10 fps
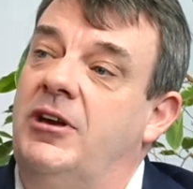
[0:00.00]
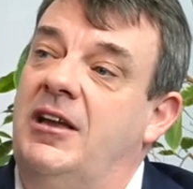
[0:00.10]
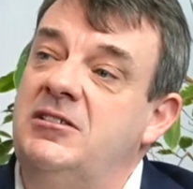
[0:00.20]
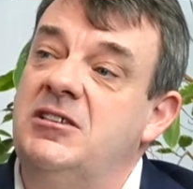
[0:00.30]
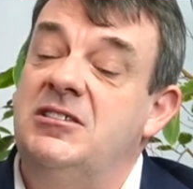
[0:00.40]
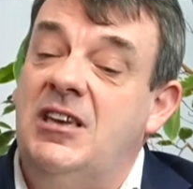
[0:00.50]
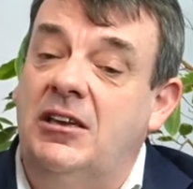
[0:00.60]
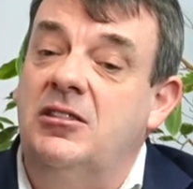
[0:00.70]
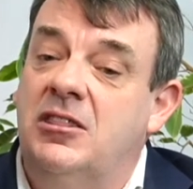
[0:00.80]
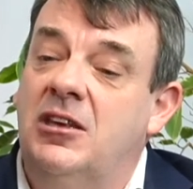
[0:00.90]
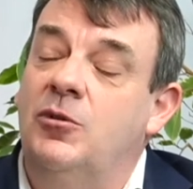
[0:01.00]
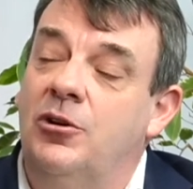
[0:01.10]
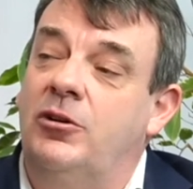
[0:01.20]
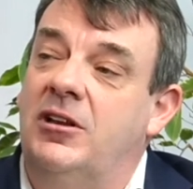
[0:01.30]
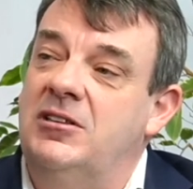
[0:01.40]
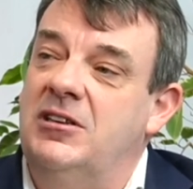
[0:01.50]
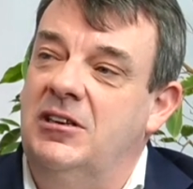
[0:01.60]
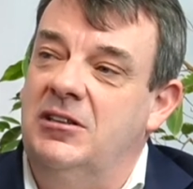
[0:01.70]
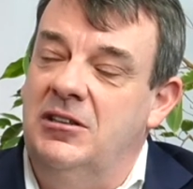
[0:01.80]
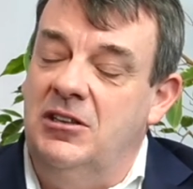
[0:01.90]
And that's the second thing we look at
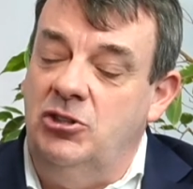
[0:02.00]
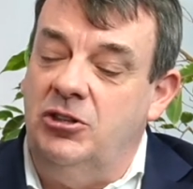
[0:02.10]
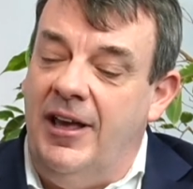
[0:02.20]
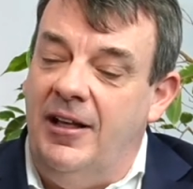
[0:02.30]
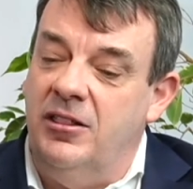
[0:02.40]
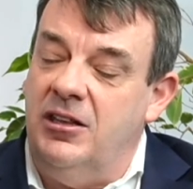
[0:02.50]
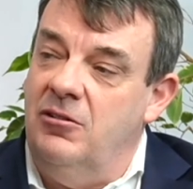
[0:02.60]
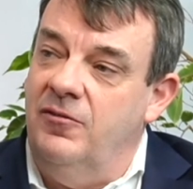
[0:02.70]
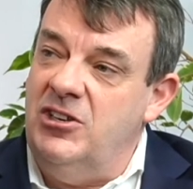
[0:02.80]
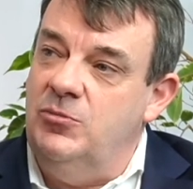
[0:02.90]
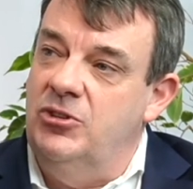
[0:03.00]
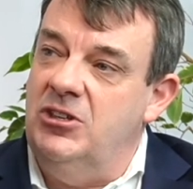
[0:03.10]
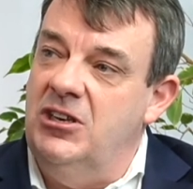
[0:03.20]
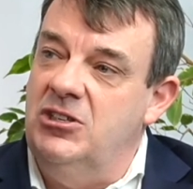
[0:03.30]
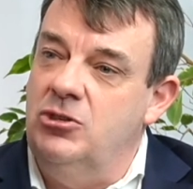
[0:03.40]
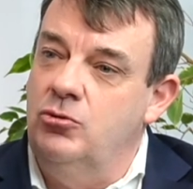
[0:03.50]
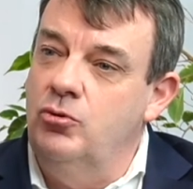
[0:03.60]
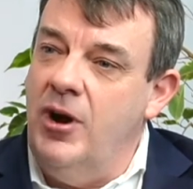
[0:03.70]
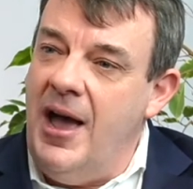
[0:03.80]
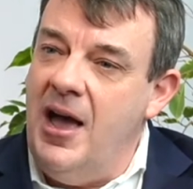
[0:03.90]
in digital health investment, is
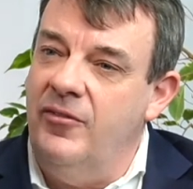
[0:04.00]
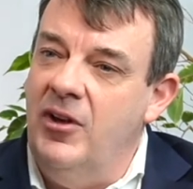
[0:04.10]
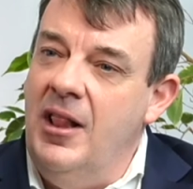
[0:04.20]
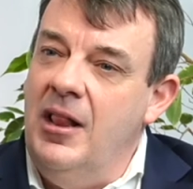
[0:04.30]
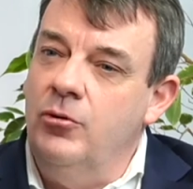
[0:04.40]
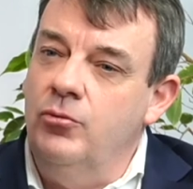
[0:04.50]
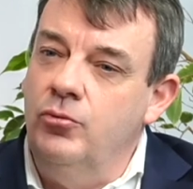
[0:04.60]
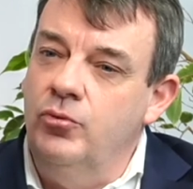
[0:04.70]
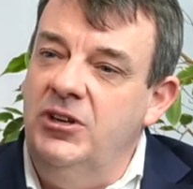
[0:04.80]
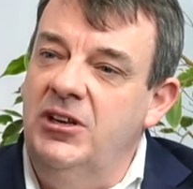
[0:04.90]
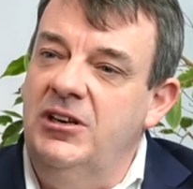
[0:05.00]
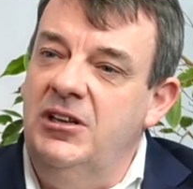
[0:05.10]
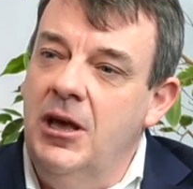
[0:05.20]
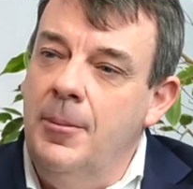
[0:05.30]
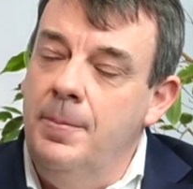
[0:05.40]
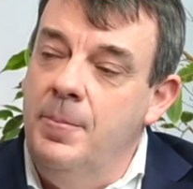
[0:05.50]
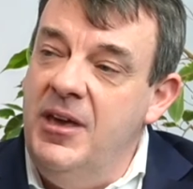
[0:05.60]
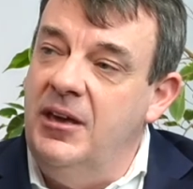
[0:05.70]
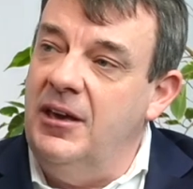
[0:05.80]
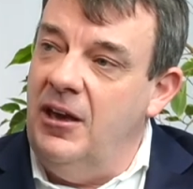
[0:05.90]
to have really
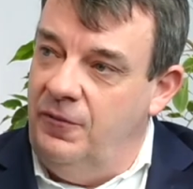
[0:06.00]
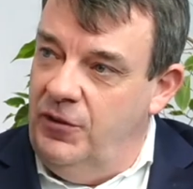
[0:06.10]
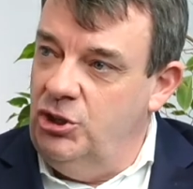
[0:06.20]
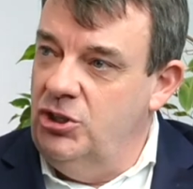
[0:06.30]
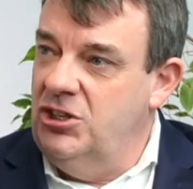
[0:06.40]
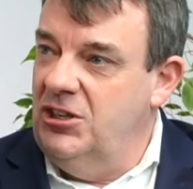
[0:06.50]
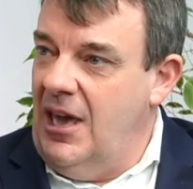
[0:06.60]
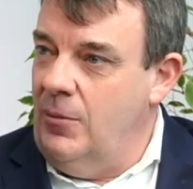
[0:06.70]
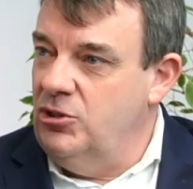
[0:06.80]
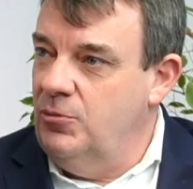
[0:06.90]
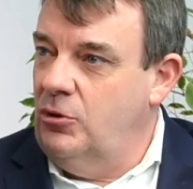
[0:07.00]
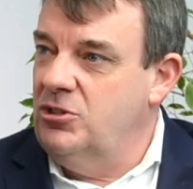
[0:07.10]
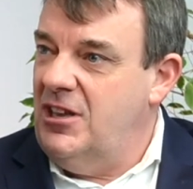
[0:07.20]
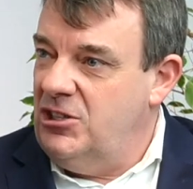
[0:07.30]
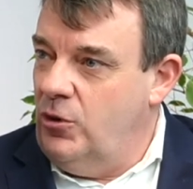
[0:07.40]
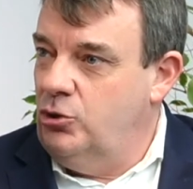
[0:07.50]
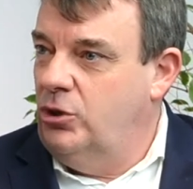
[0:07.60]
big efficiency gains, because that's what you